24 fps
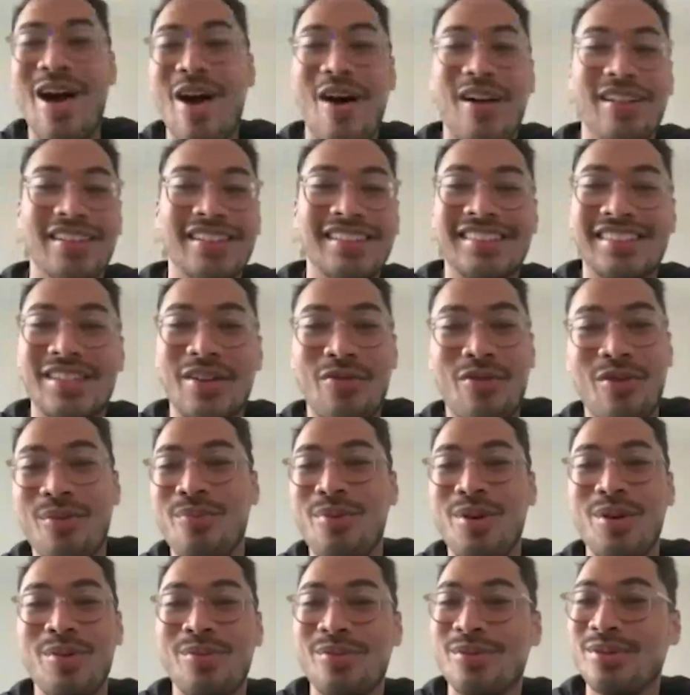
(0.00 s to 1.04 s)
all these different
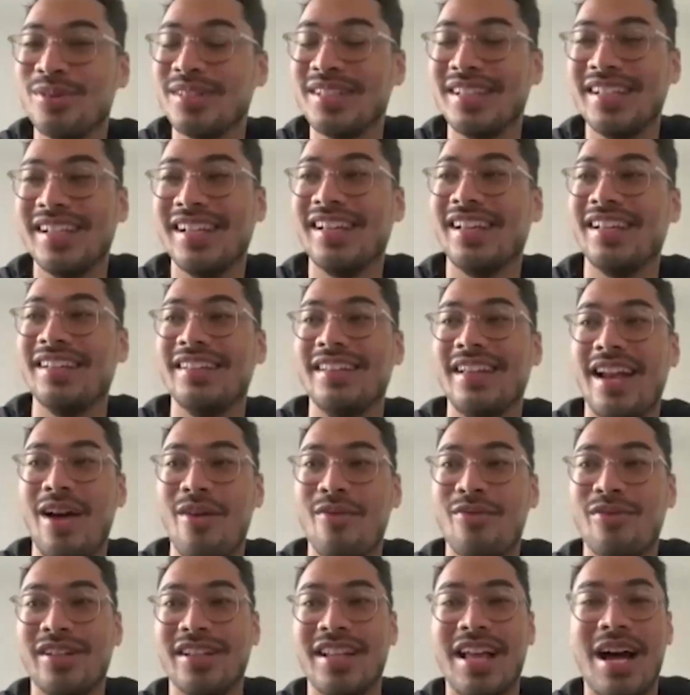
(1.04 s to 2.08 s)
people that
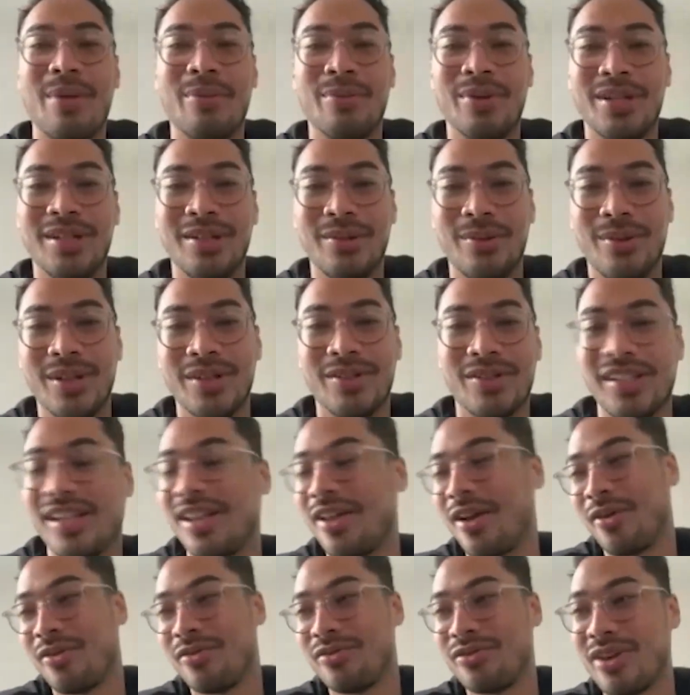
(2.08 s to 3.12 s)
I've collaborated with or
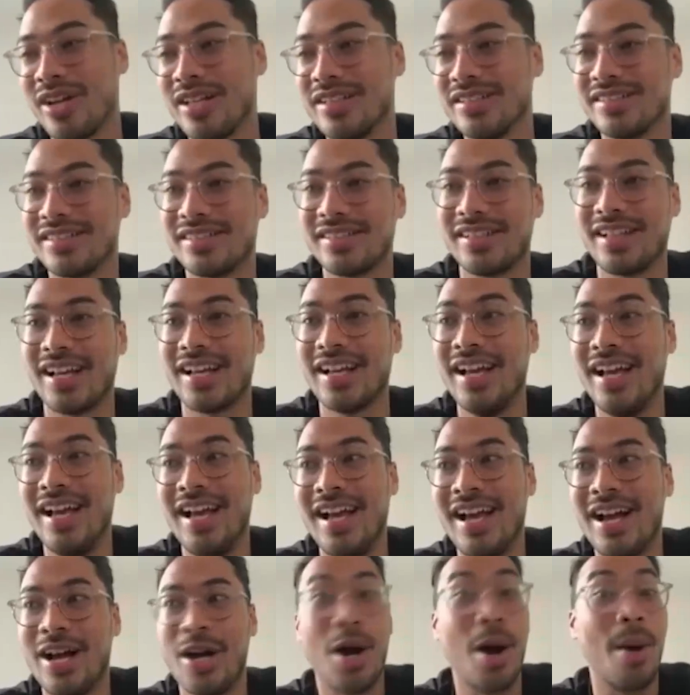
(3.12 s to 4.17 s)
that are friends, to like
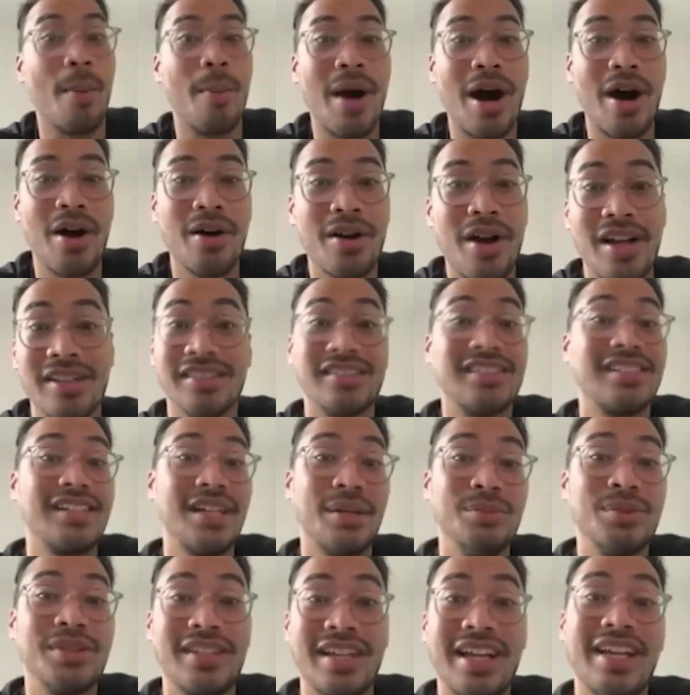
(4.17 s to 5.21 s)
come out on the
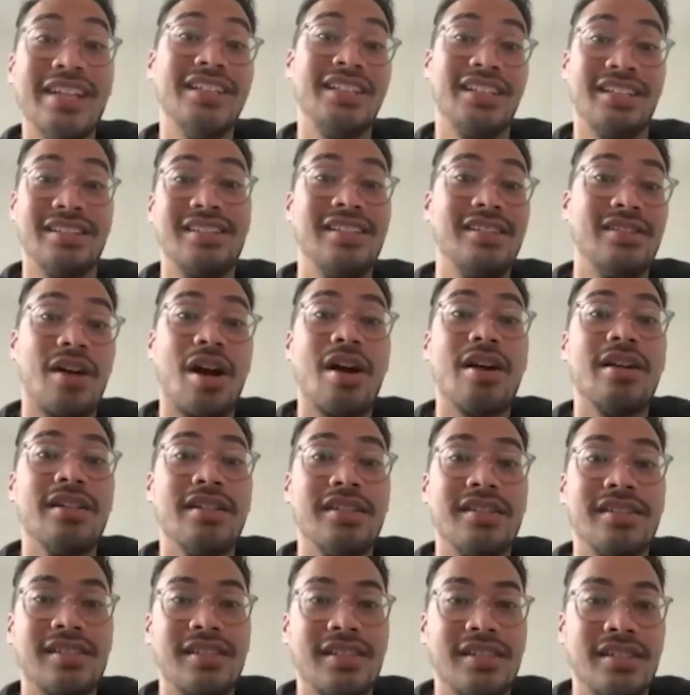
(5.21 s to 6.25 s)
same stage as these
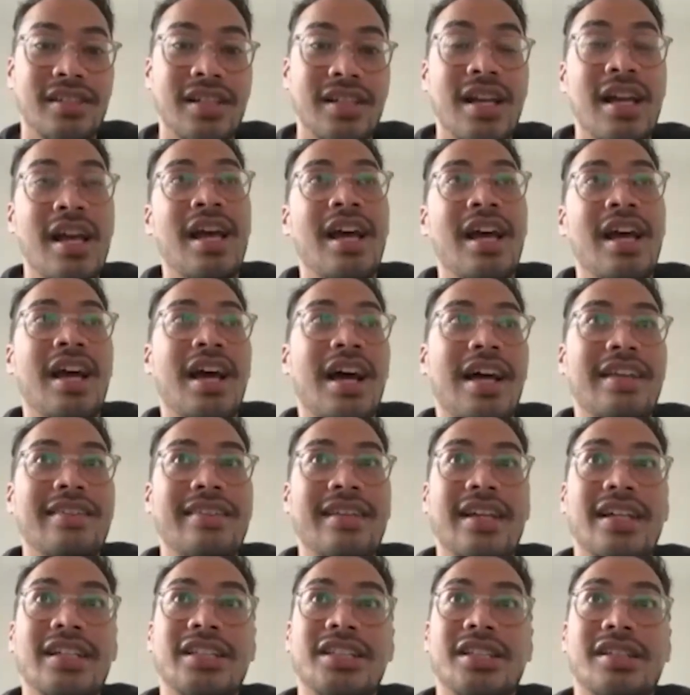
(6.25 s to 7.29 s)
artists. And I
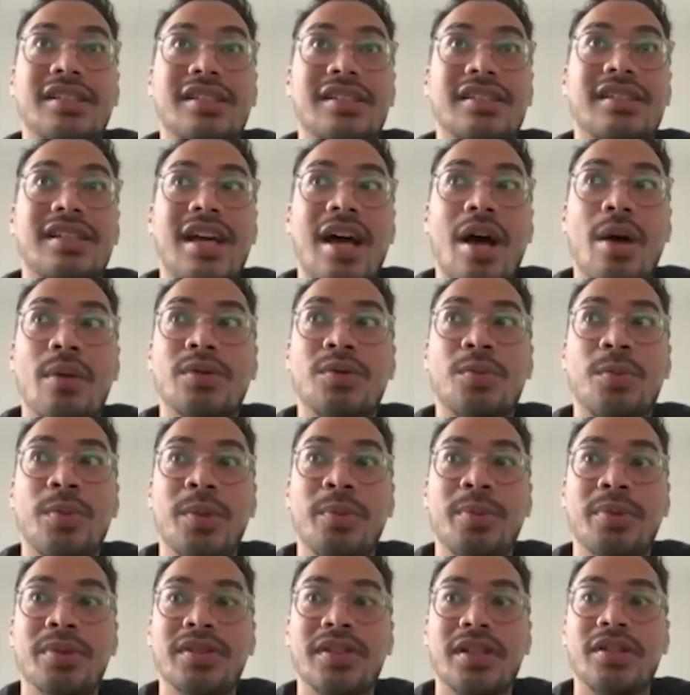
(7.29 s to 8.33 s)
think it just helps
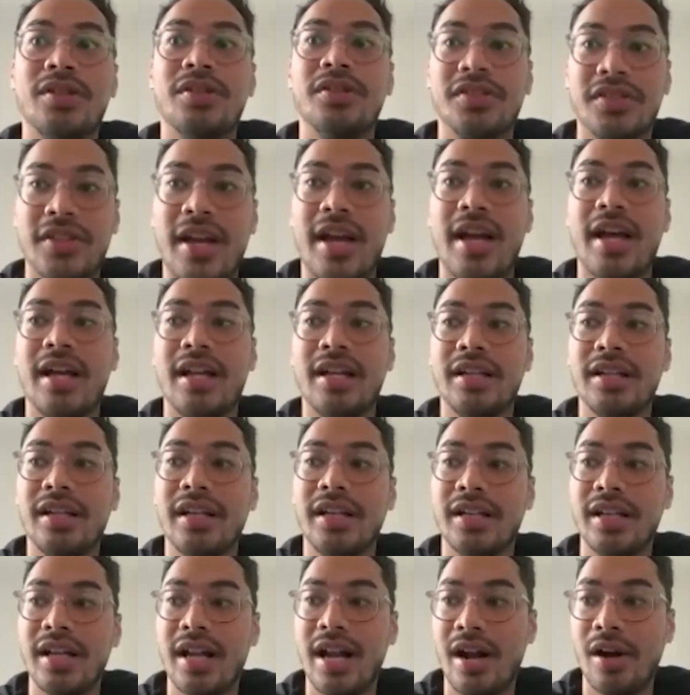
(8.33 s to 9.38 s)
people to understand,
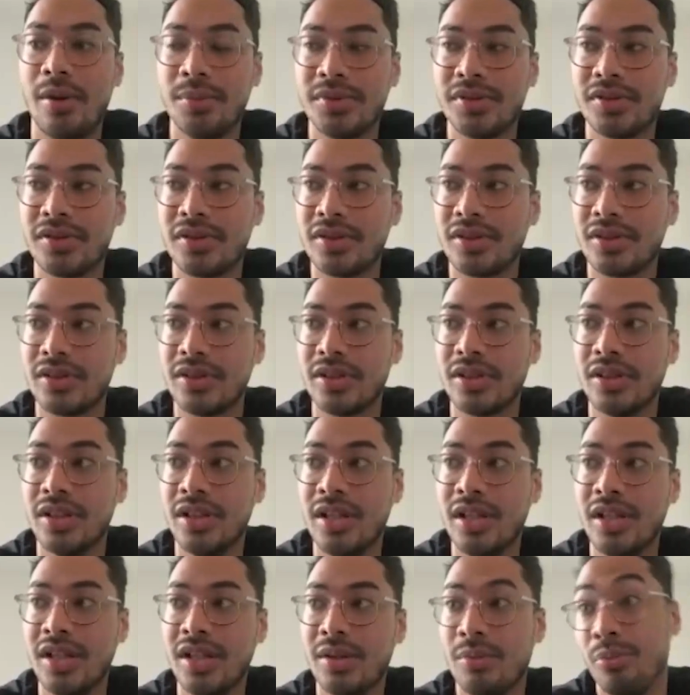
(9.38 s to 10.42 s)
and it helps to
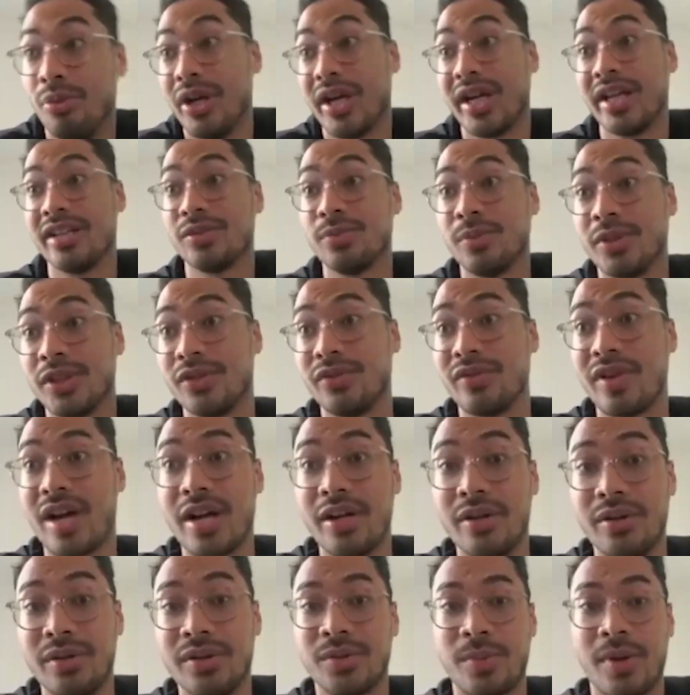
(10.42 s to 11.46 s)
bring as much
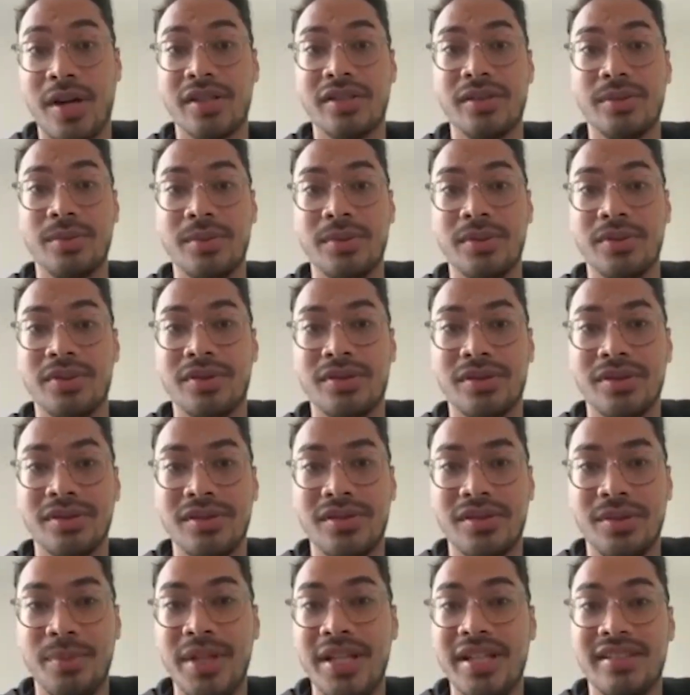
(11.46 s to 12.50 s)
value as possible. So
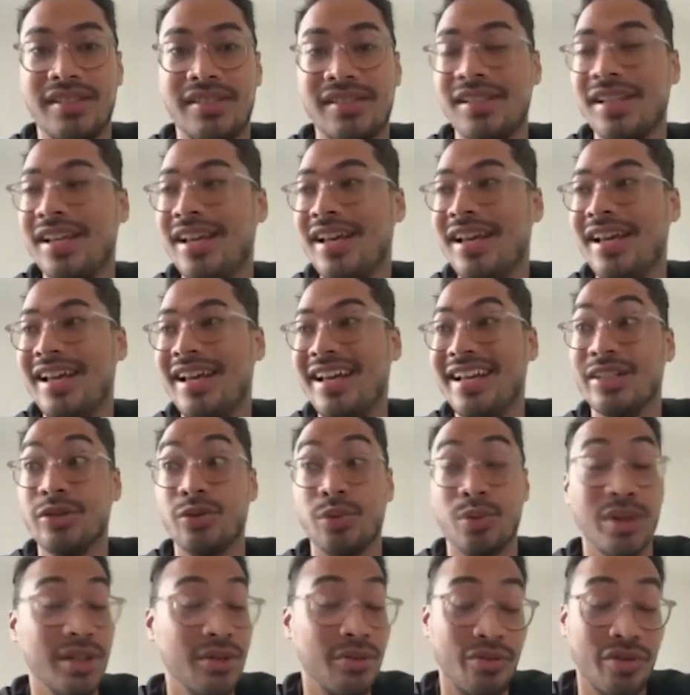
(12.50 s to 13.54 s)
to me, it's
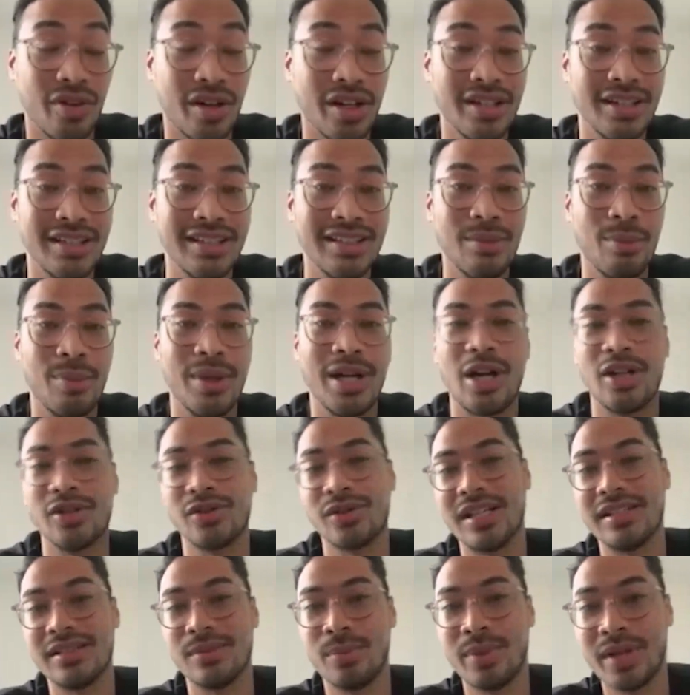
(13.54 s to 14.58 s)
really fun, but
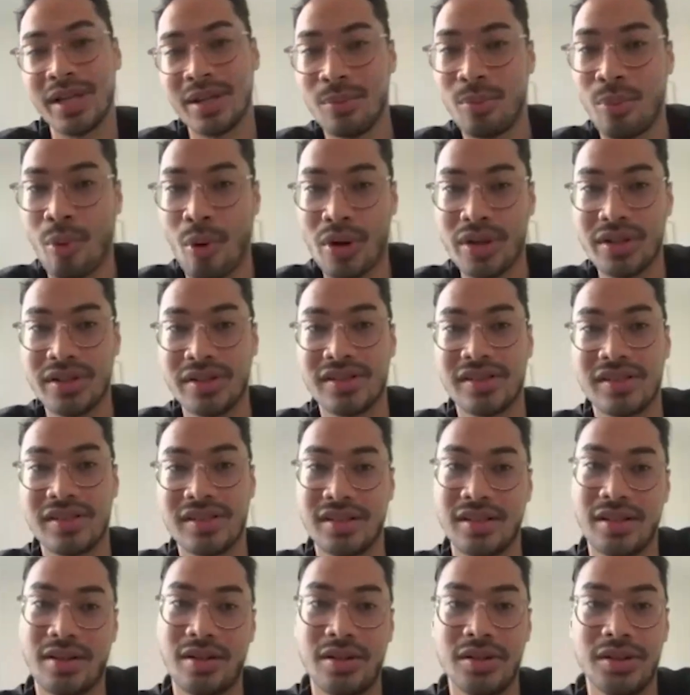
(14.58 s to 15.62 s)
also has a big importance to
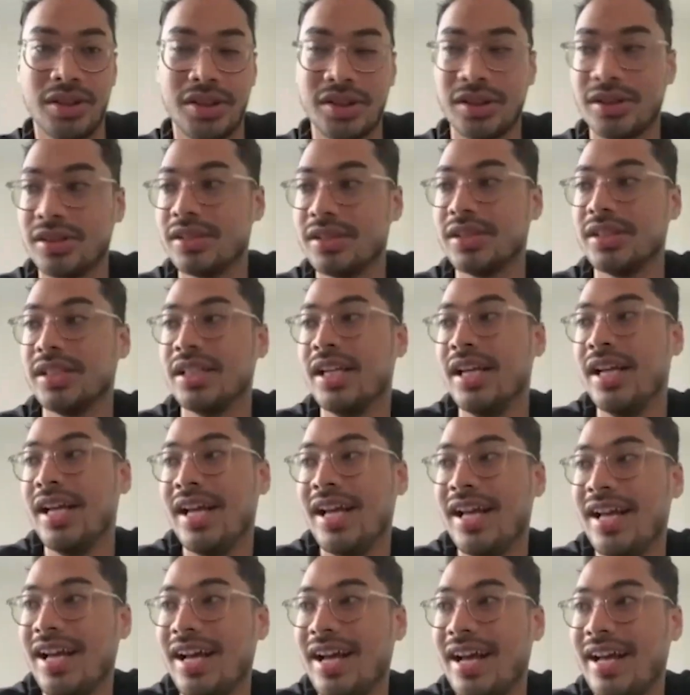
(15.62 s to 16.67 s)
the culture. And
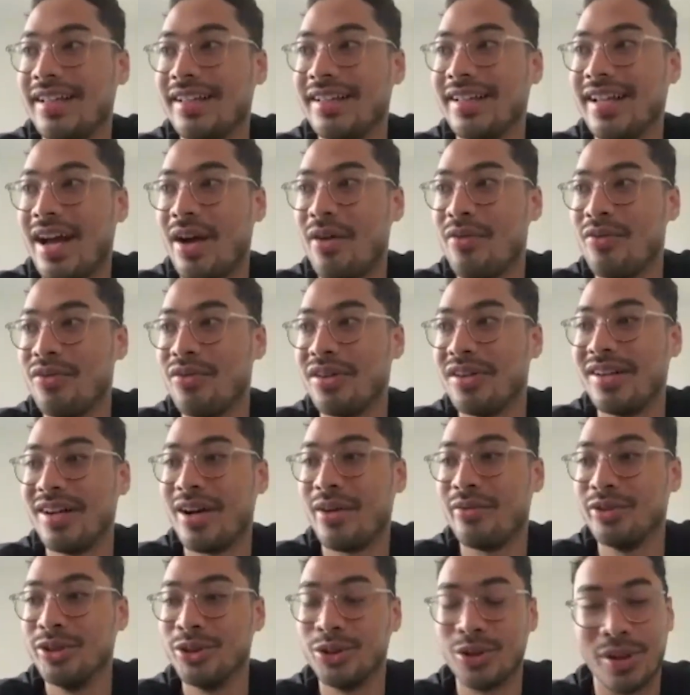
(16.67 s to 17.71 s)

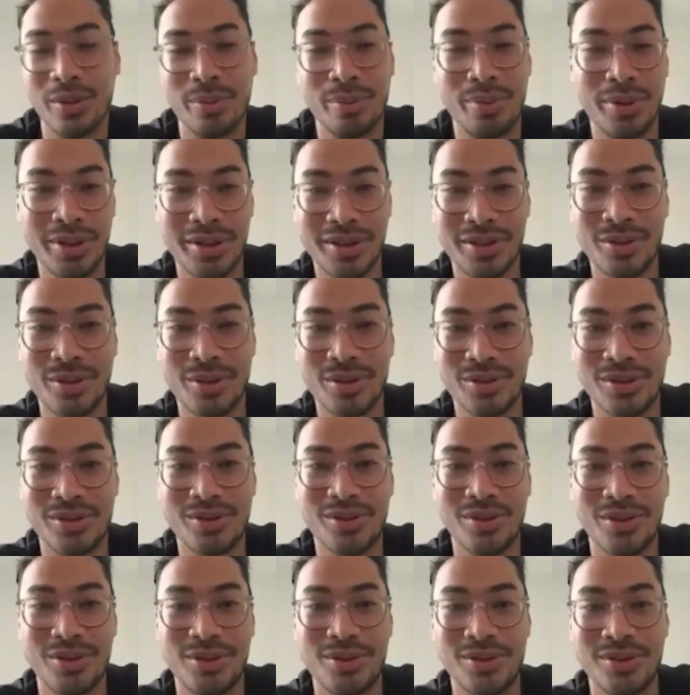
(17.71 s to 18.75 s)
I've enjoyed putting those
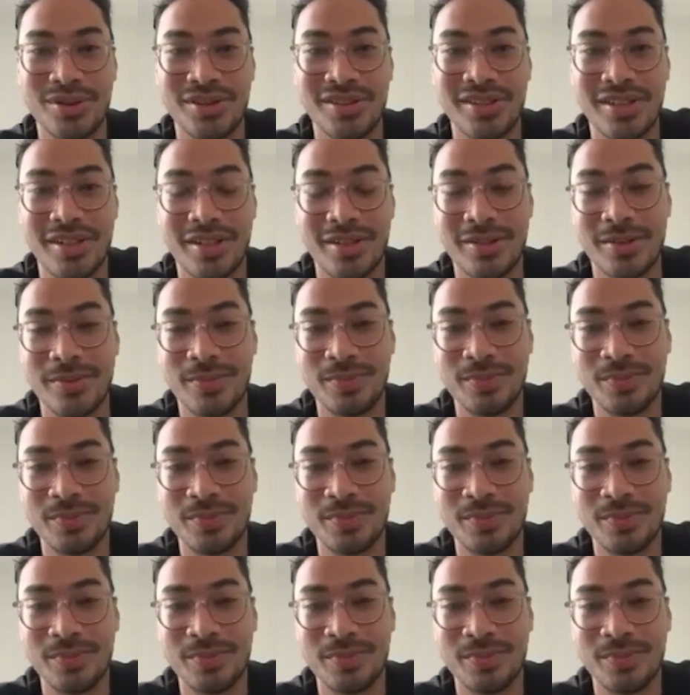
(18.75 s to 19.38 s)
shows together.